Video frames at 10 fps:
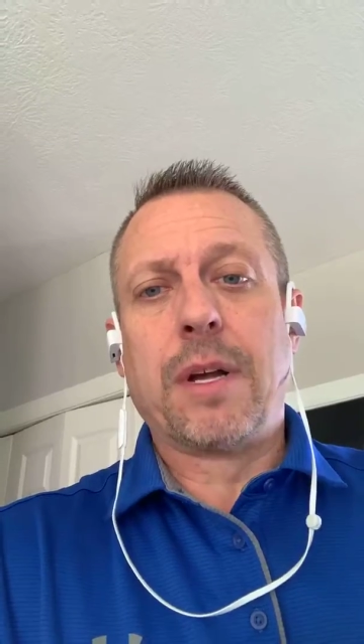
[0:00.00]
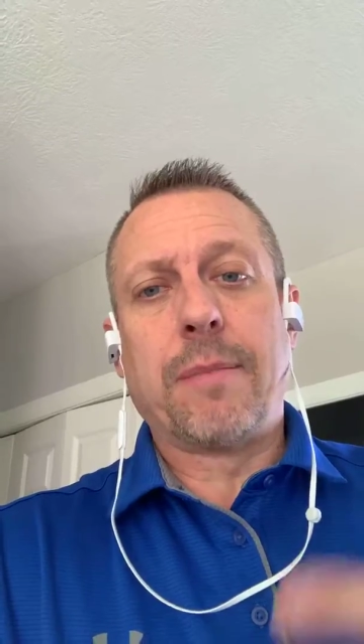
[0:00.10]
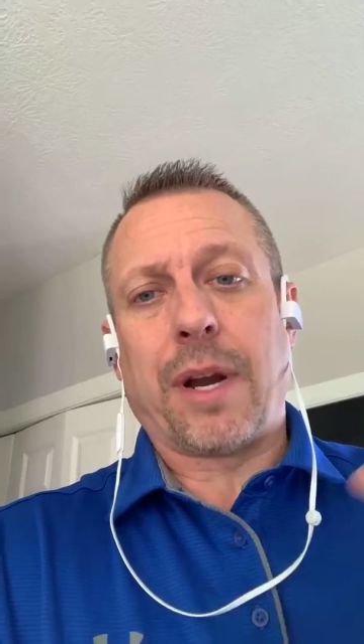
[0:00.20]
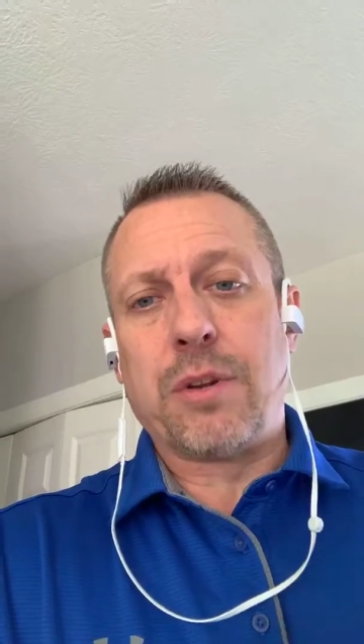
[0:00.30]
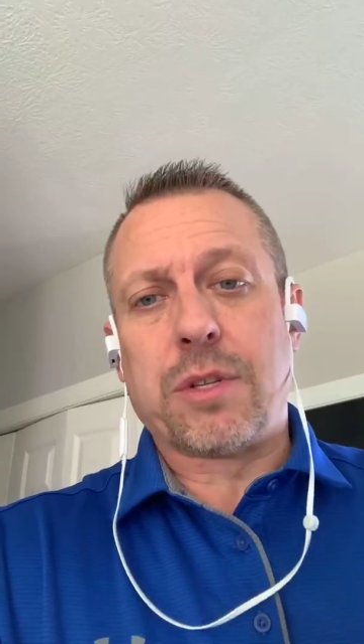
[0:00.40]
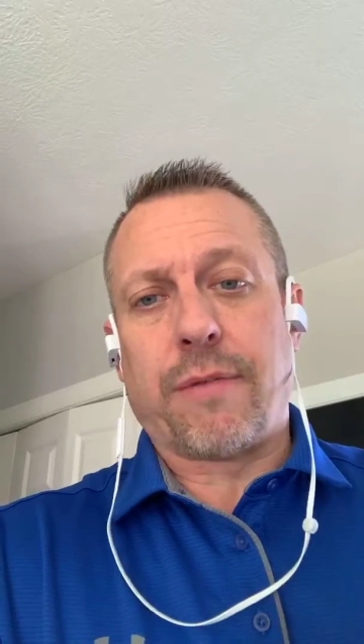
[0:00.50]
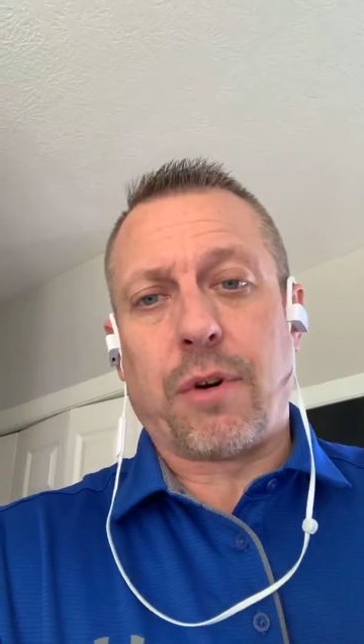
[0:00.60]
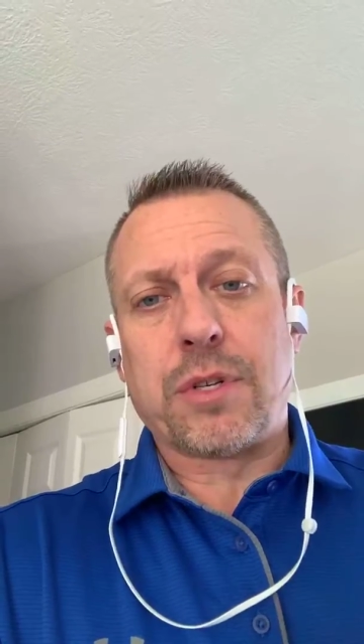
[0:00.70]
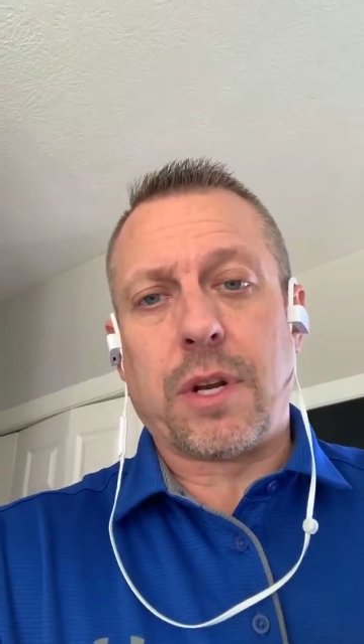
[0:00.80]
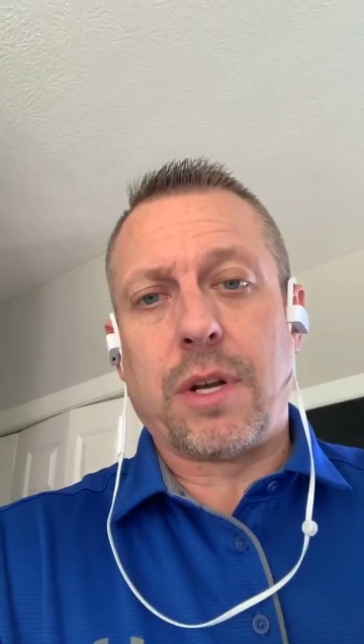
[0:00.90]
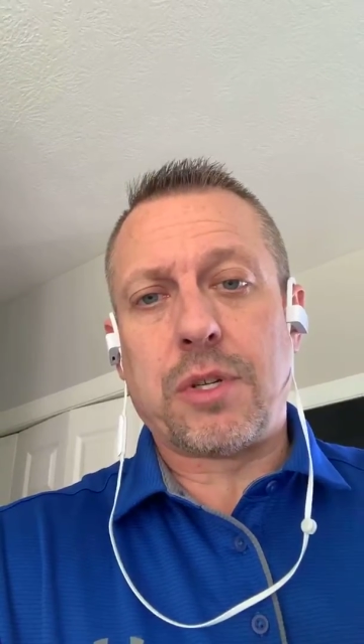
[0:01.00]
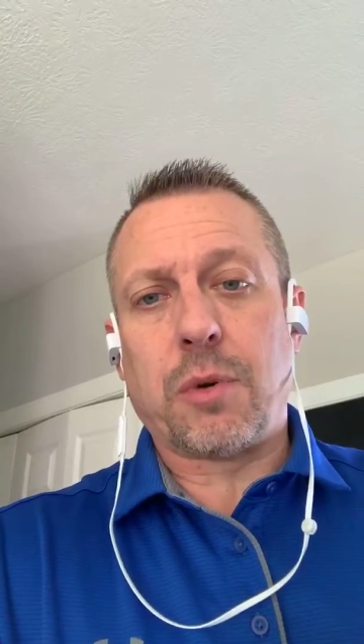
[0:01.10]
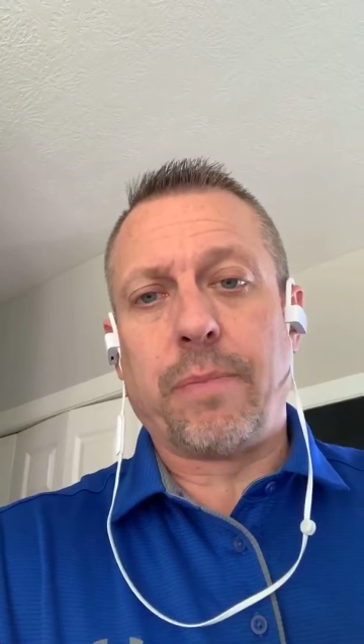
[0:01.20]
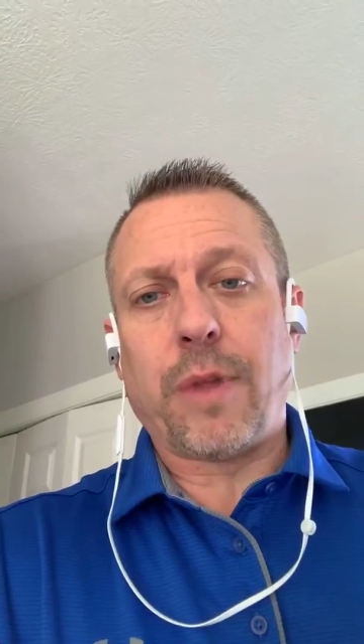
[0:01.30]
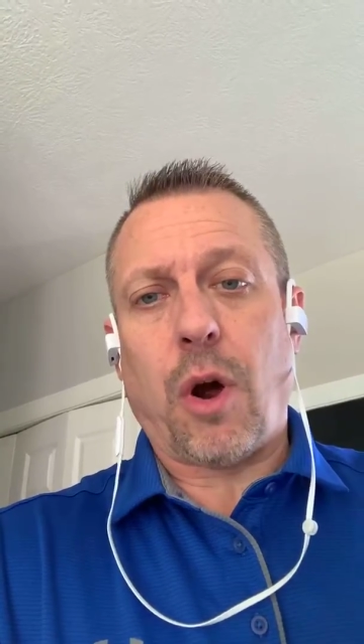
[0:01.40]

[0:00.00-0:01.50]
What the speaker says: but I use the first initial,